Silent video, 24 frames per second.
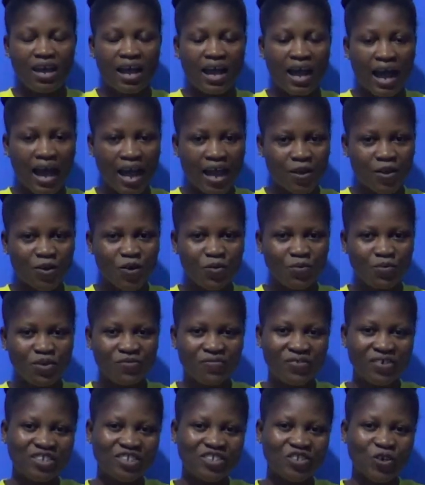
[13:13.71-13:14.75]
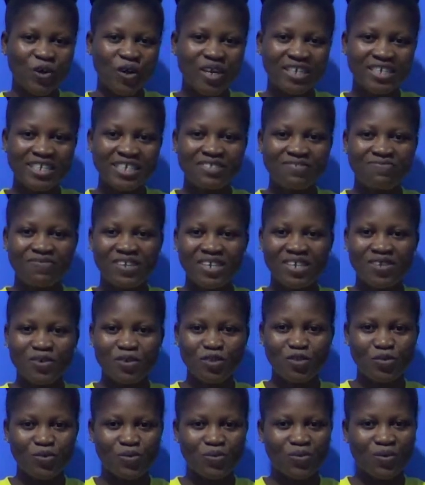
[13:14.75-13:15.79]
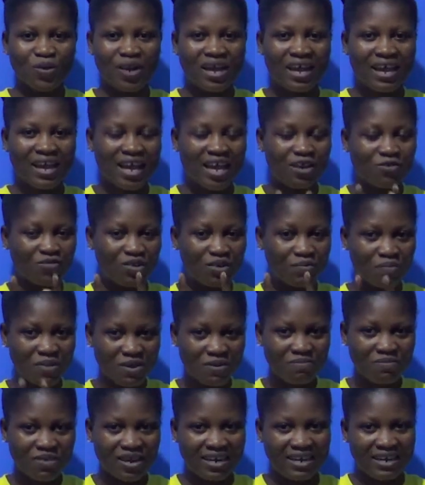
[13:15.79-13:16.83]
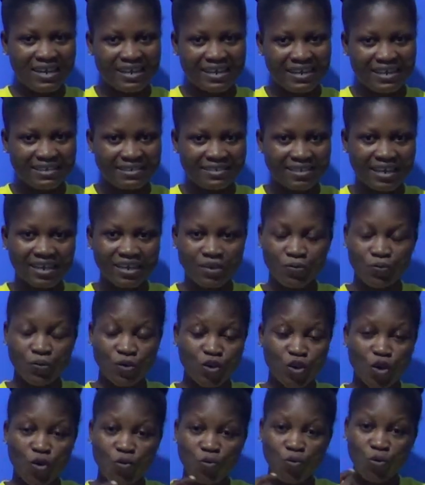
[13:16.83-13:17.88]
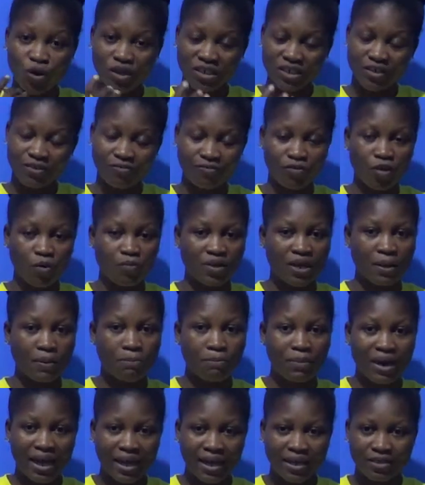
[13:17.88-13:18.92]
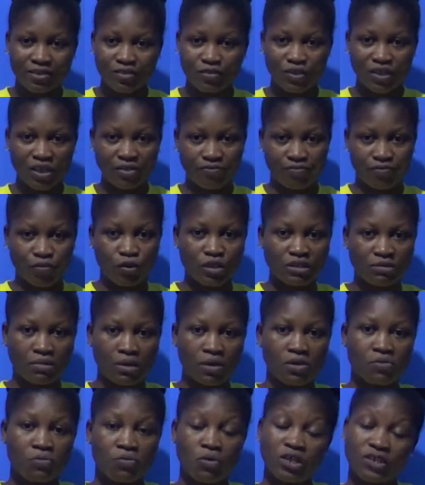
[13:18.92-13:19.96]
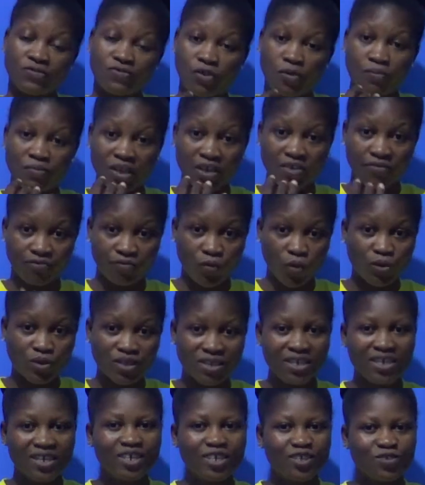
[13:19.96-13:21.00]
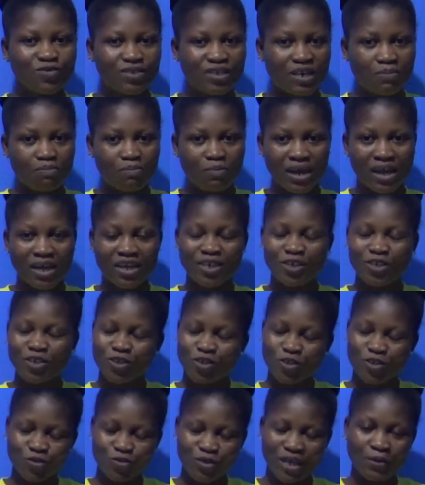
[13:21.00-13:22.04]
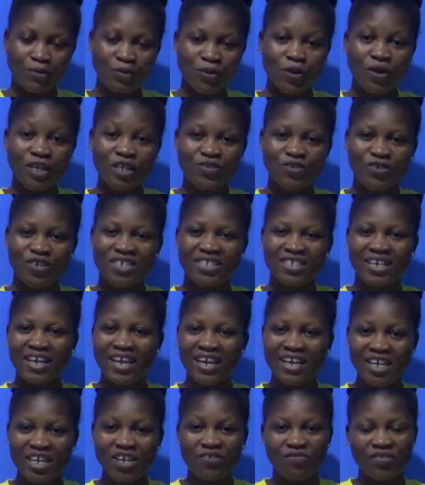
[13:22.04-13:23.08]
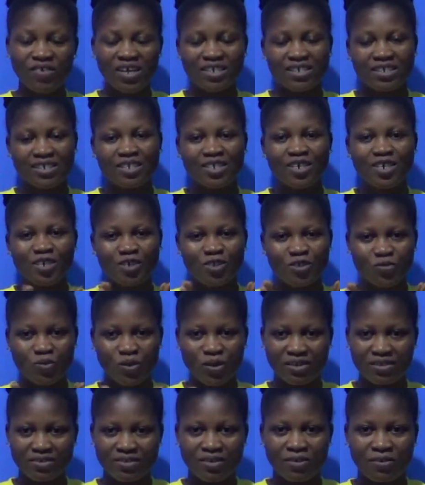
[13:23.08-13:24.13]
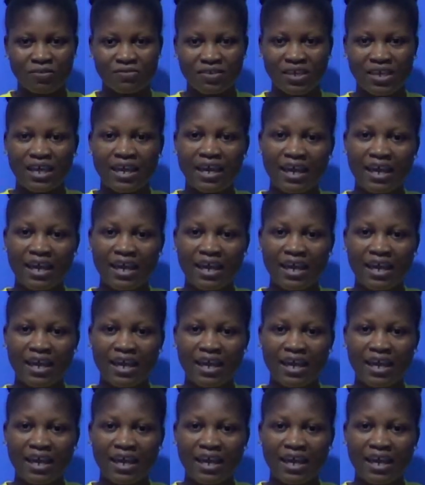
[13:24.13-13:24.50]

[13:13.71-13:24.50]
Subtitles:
I hope you've enjoyed this video too. And remember, like I said, we don't wash from the back to the front, but we wash from the front to the back so that we don't introduce any infection to ourselves.